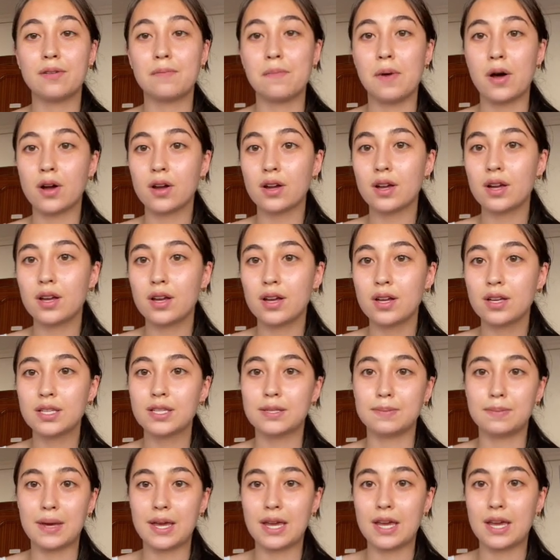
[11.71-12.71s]
Salamanca,
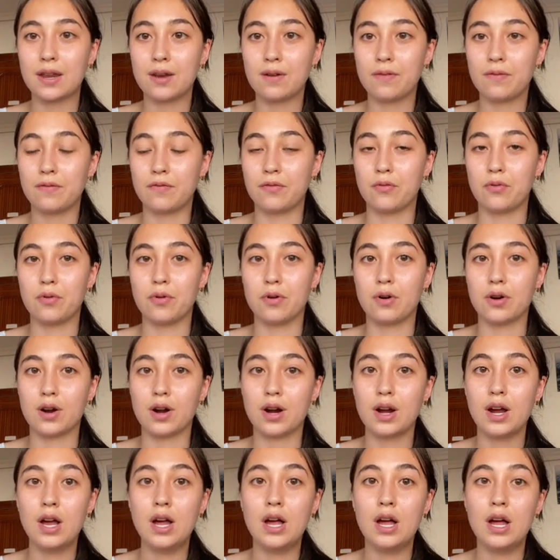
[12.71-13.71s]
Spain for
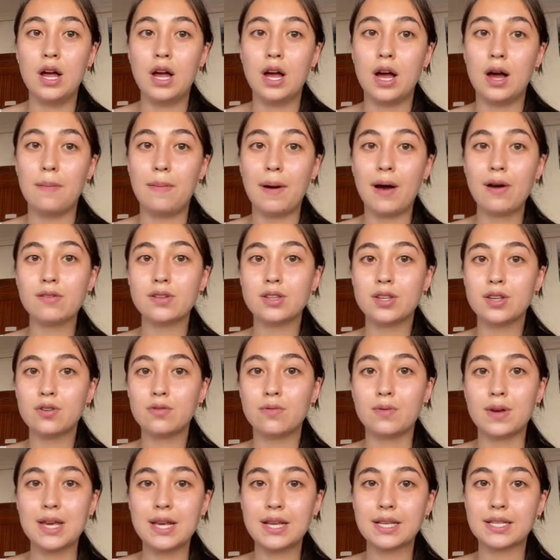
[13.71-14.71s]
about 2
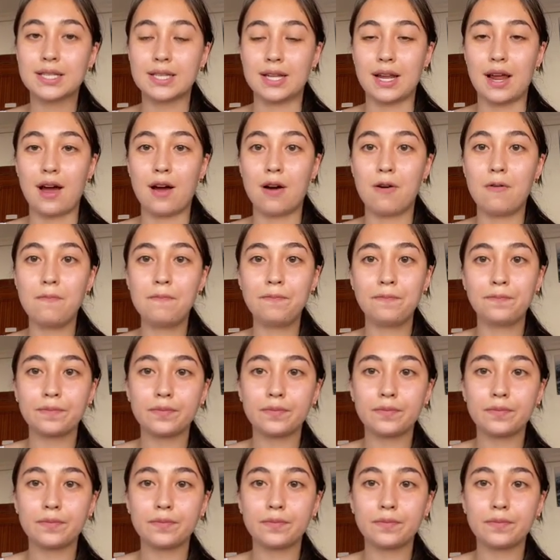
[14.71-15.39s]
weeks now.